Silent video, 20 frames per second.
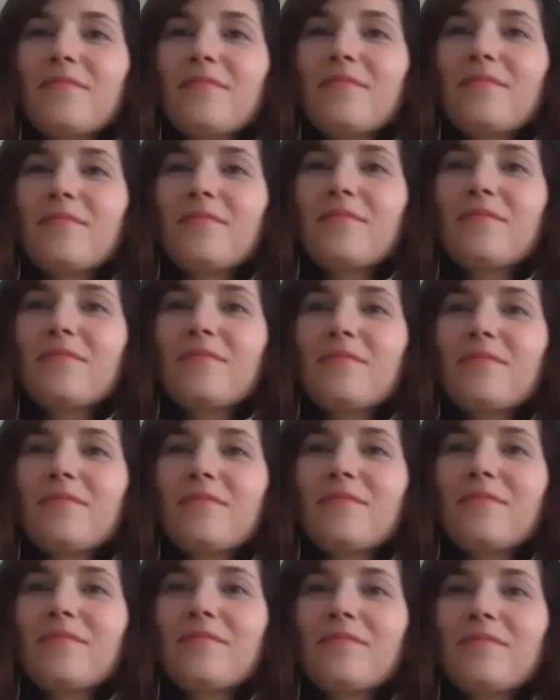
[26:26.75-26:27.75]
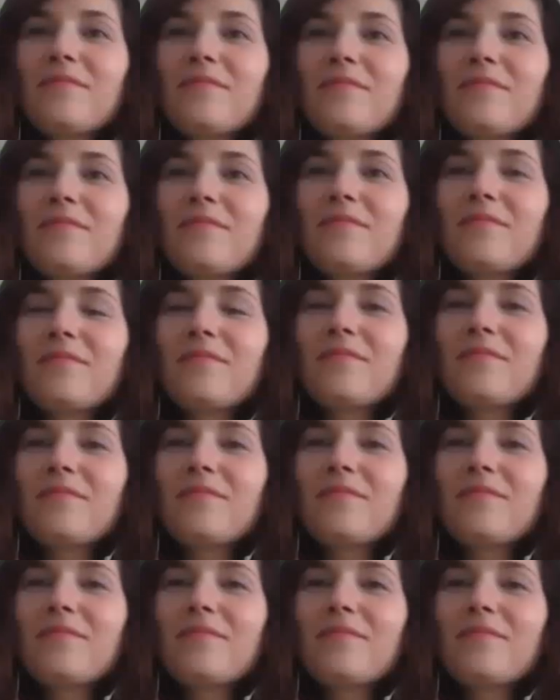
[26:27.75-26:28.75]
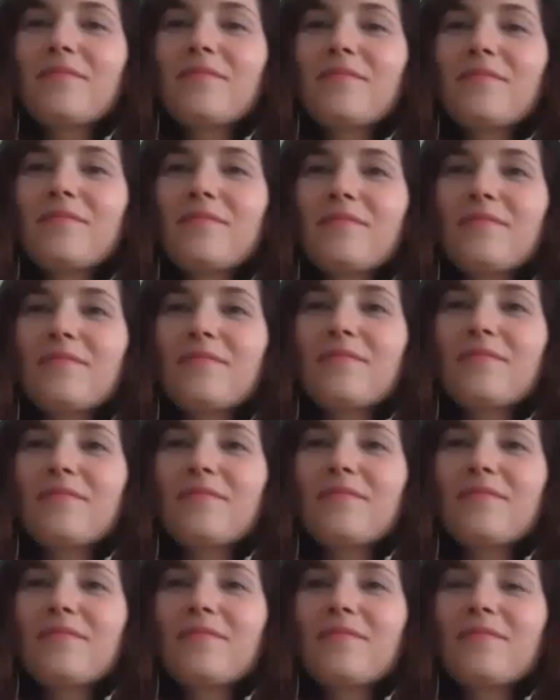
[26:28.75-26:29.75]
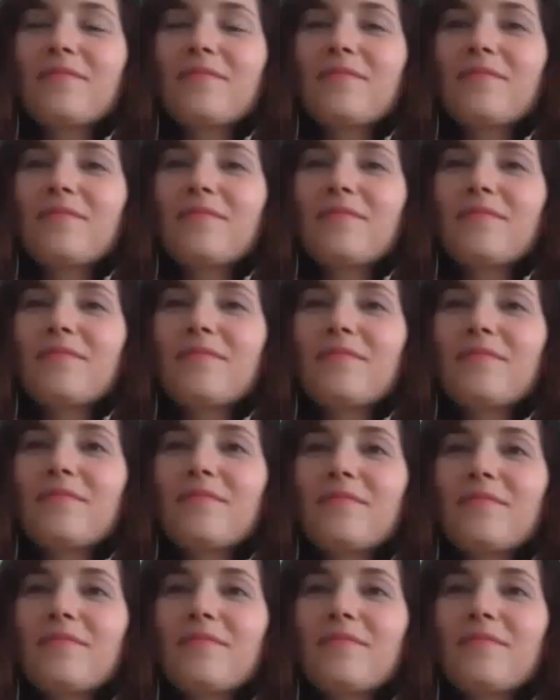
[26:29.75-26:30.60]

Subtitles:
The person shown says nothing.